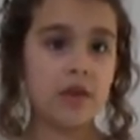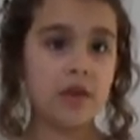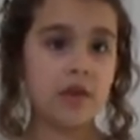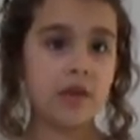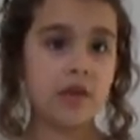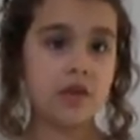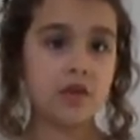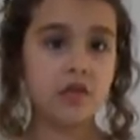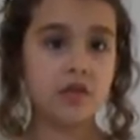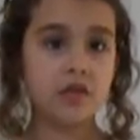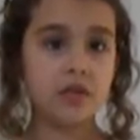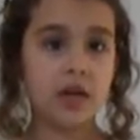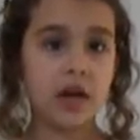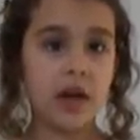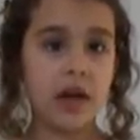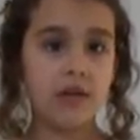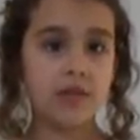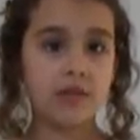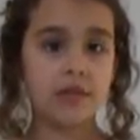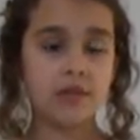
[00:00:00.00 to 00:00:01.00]
They used
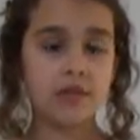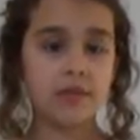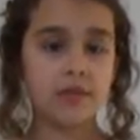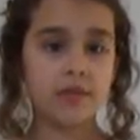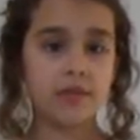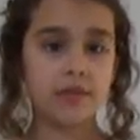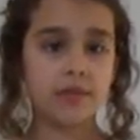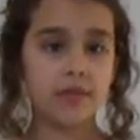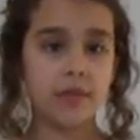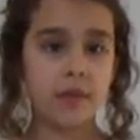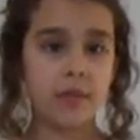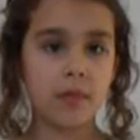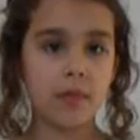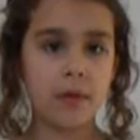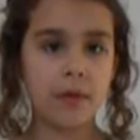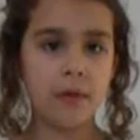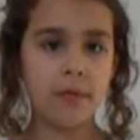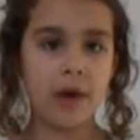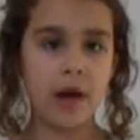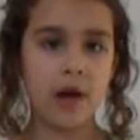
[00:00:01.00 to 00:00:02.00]
iron from
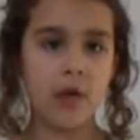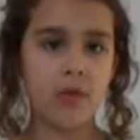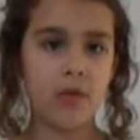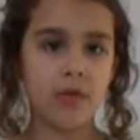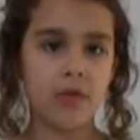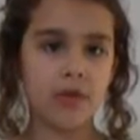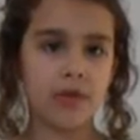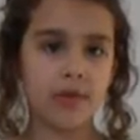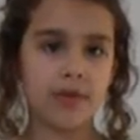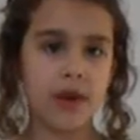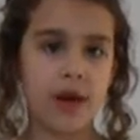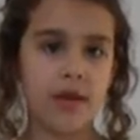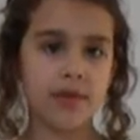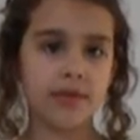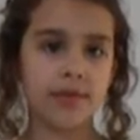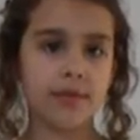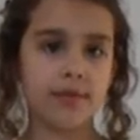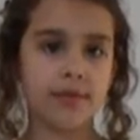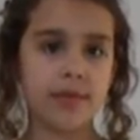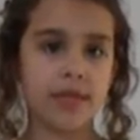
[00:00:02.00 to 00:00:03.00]
about
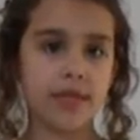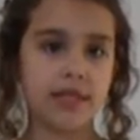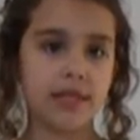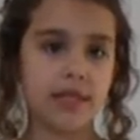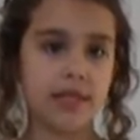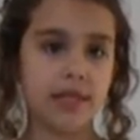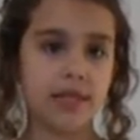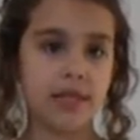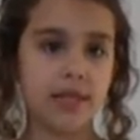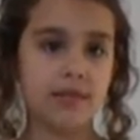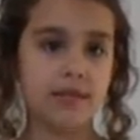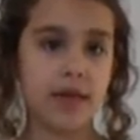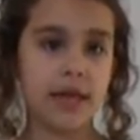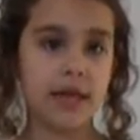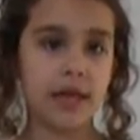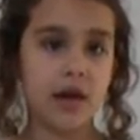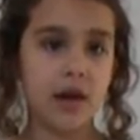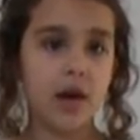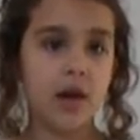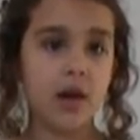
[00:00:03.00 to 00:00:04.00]
1000 BC to
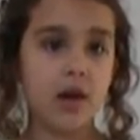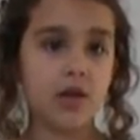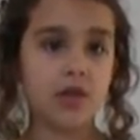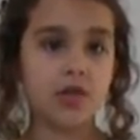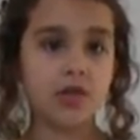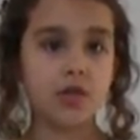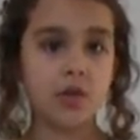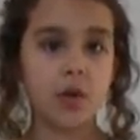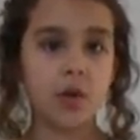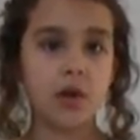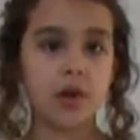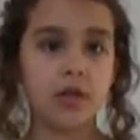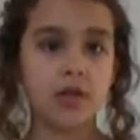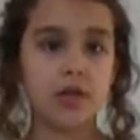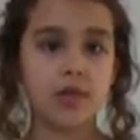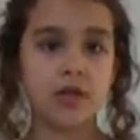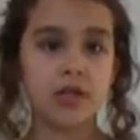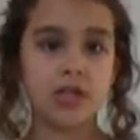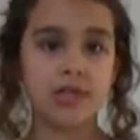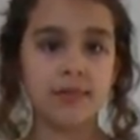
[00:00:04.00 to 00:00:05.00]
make
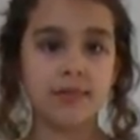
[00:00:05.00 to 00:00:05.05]
swords,